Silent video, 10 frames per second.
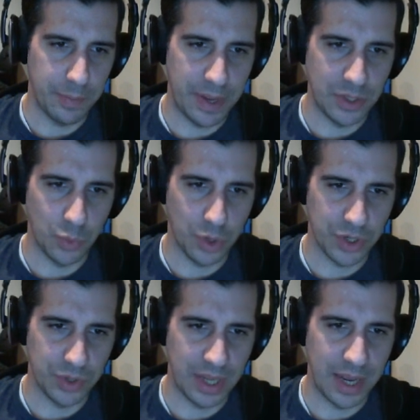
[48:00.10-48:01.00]
depends
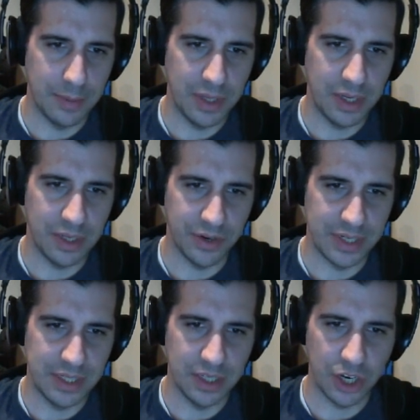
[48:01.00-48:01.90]
works reliably, there is
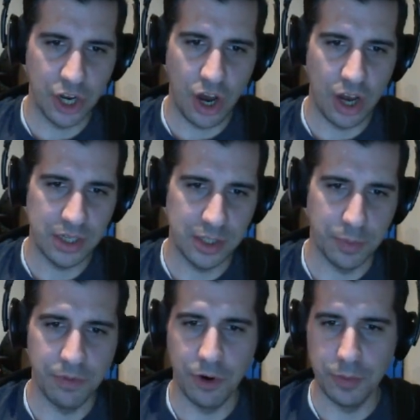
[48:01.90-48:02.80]
still a cost to
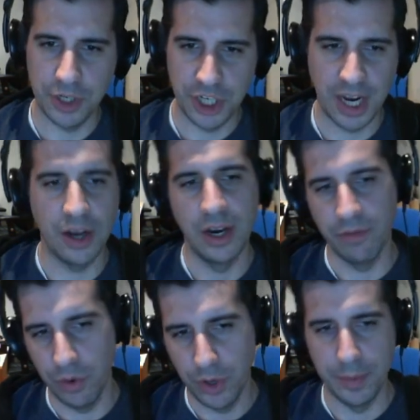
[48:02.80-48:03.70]
perform a check on
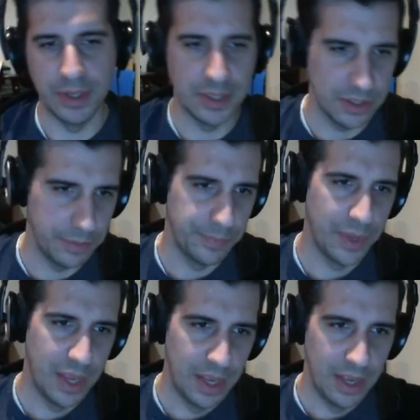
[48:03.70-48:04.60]
every rebuild. So
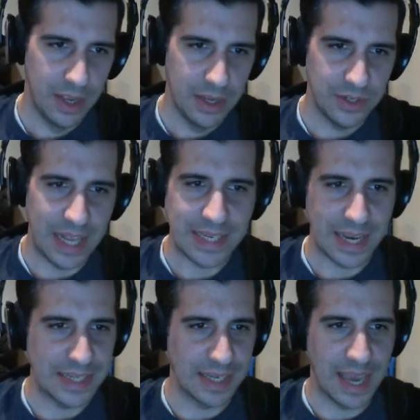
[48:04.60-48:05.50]
that's, I
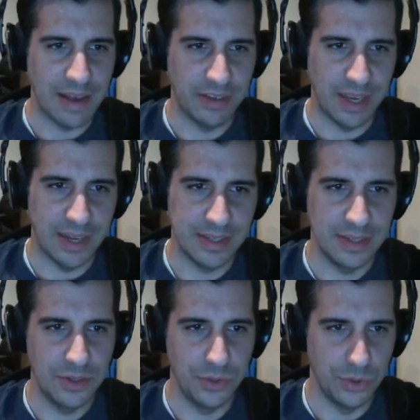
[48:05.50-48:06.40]
guess, the
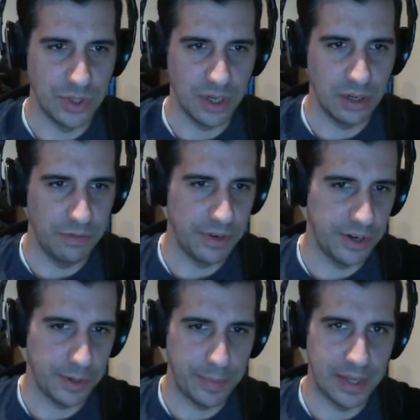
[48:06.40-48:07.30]
caveat to using
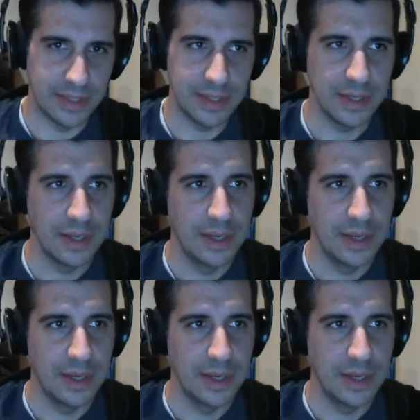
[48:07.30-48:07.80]
configure depends.